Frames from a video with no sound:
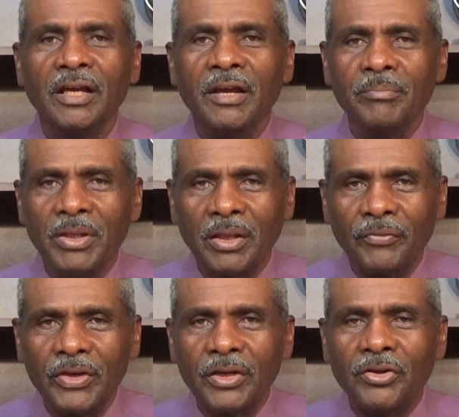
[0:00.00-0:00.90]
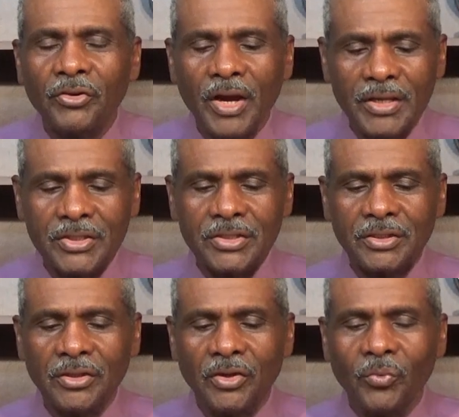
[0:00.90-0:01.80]
And beloved in Christ,
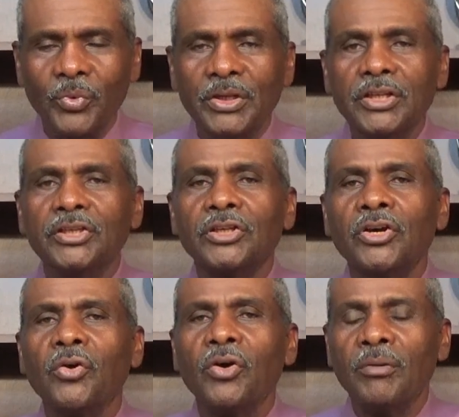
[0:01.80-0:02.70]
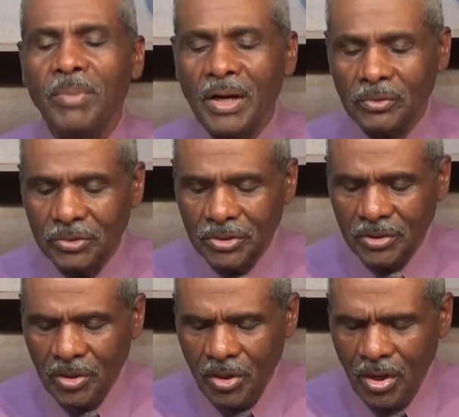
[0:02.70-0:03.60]
we need to go about
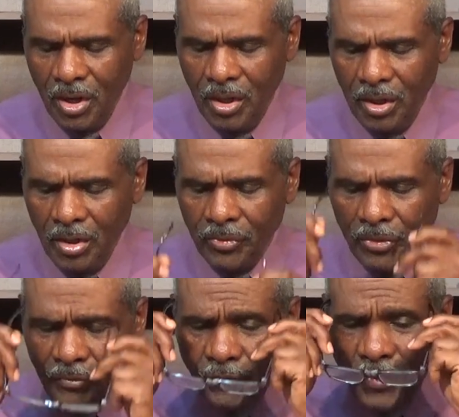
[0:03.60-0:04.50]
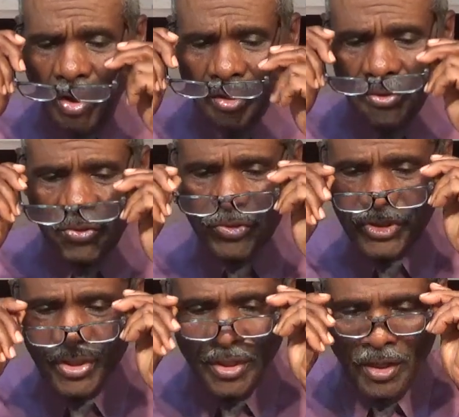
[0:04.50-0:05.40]
uh, uh the
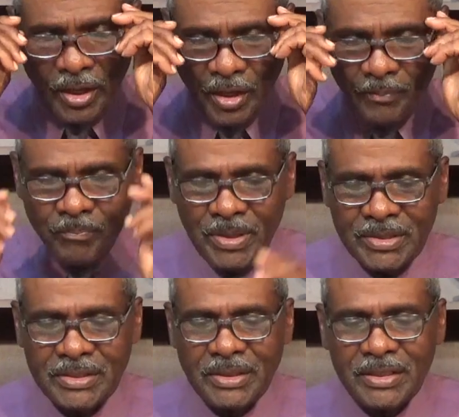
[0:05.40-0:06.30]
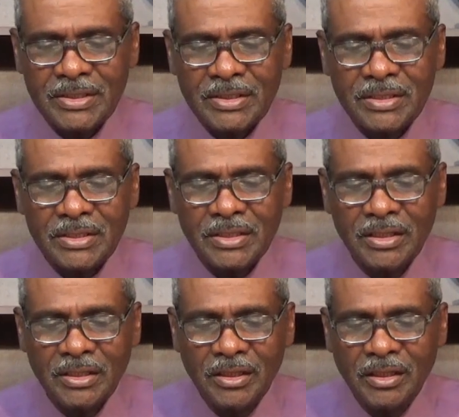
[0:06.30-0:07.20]
Father's uh, business.
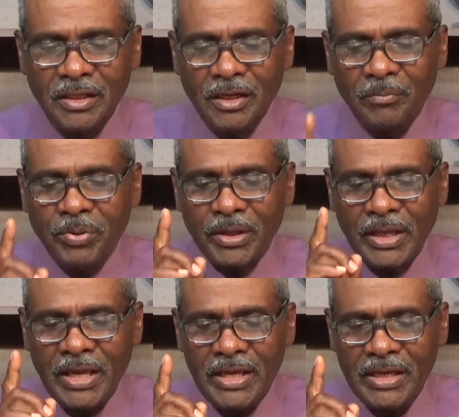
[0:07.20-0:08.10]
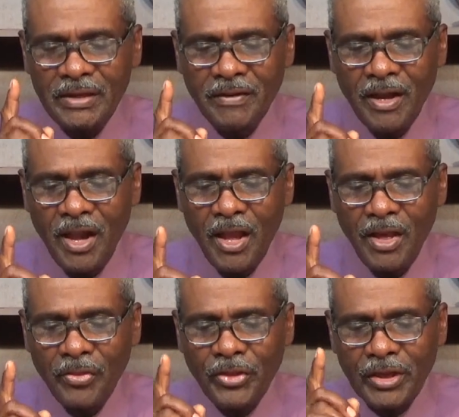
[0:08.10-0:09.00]
But he
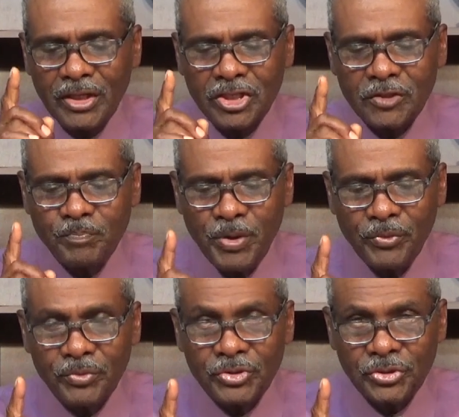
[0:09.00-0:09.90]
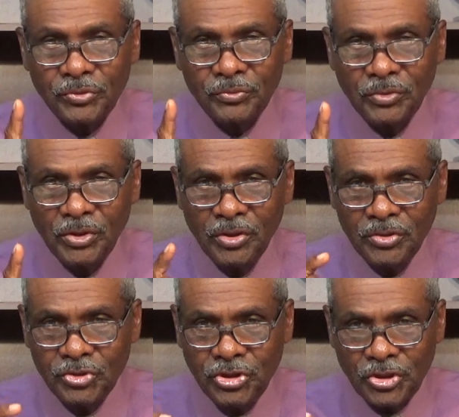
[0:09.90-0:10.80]
that is spiritual
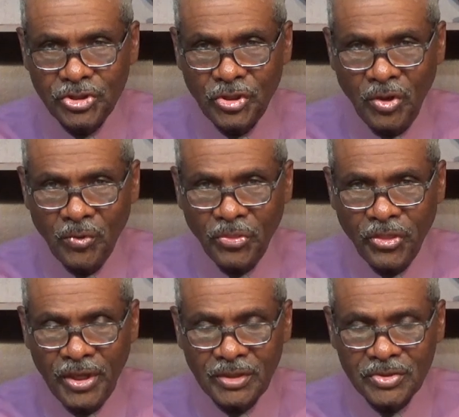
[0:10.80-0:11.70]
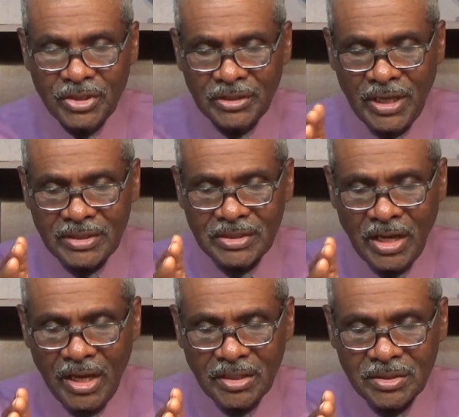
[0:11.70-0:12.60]
judgeth all things, and that's
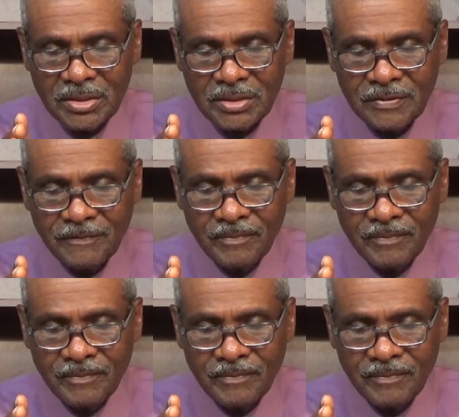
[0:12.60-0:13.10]
us.